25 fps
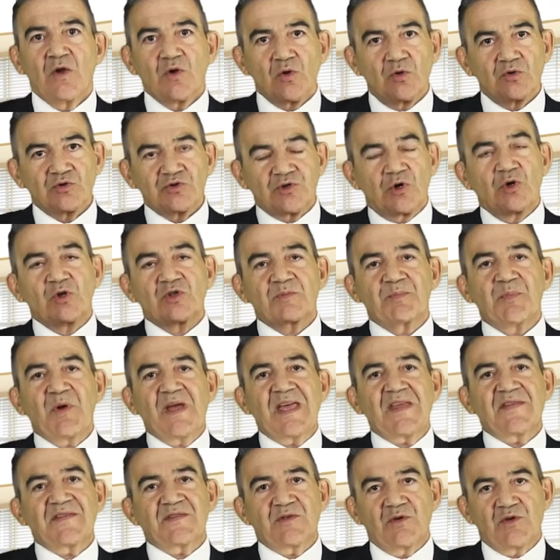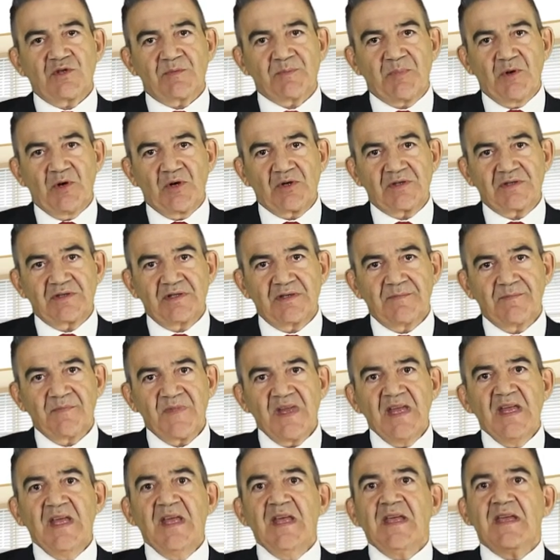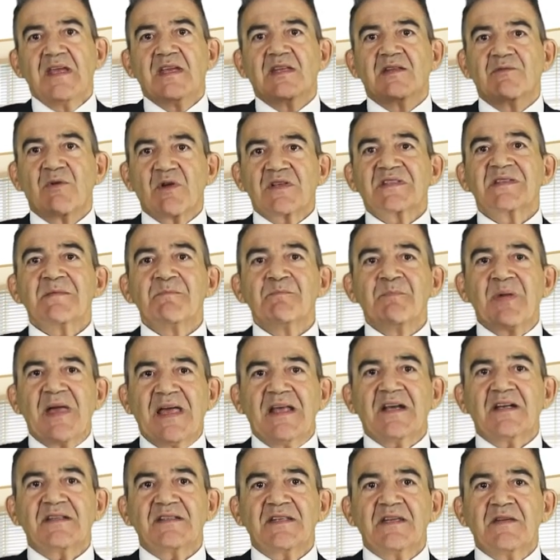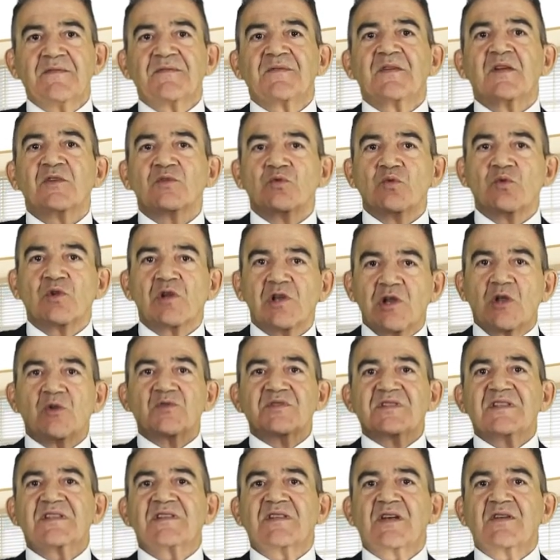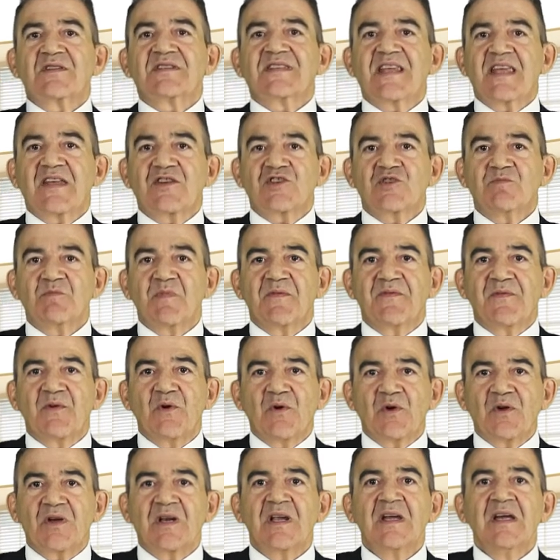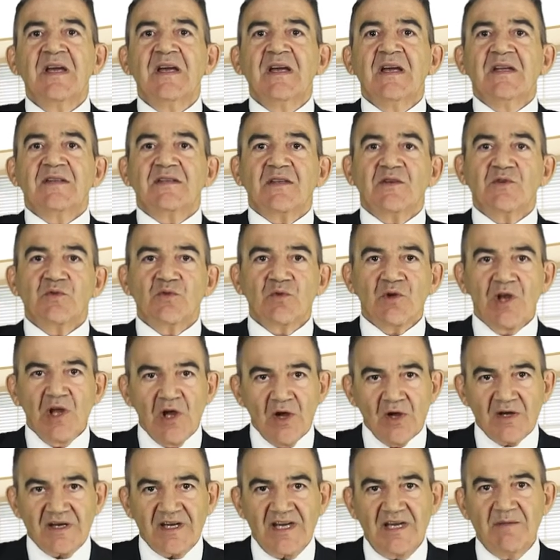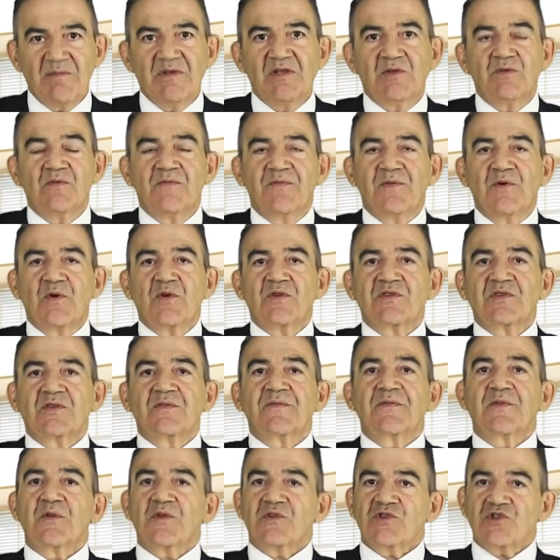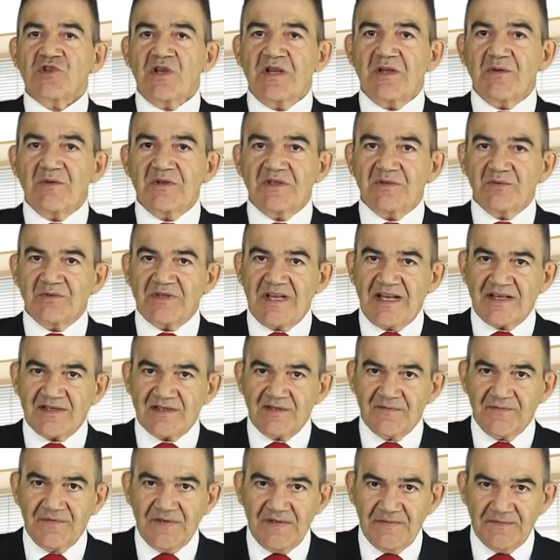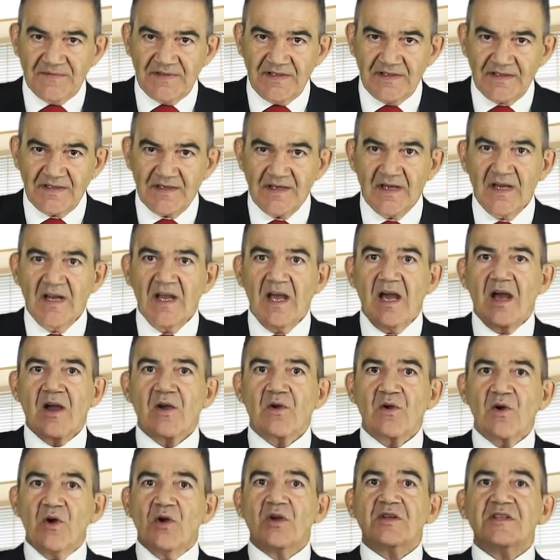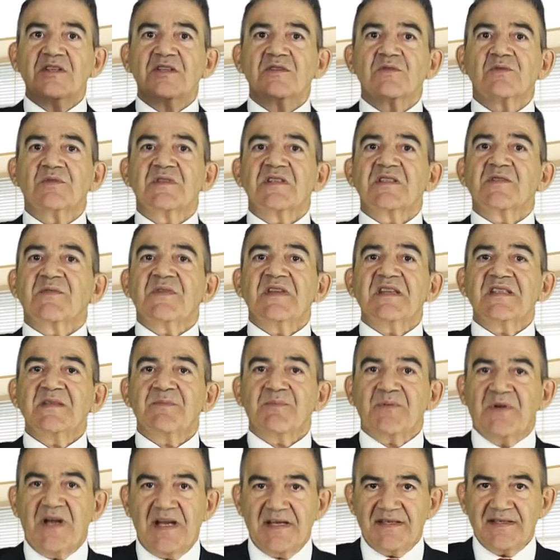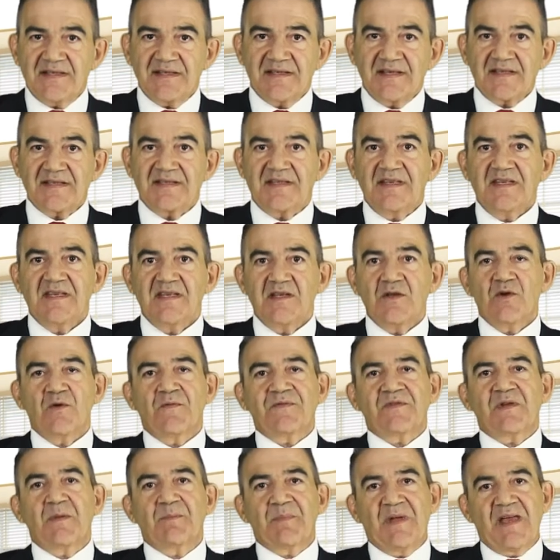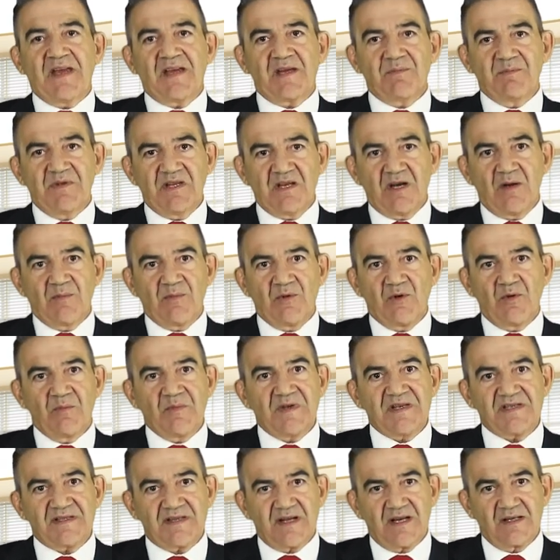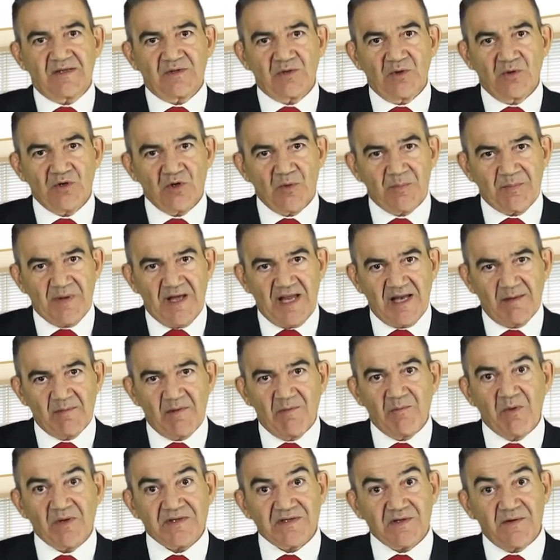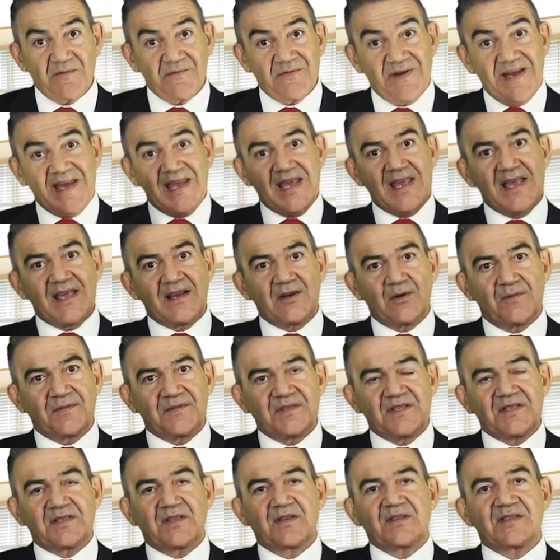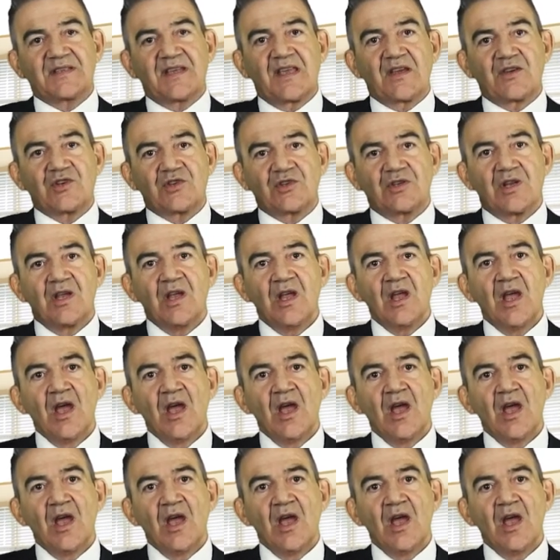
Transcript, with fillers: controlled by a third party. It was imperative to close the transaction before the new law came into force on 1st January 2015. According to the Swiss press, the CEO of the bank Mirabaud, Mr. Antonio Palma, was aware of this transaction.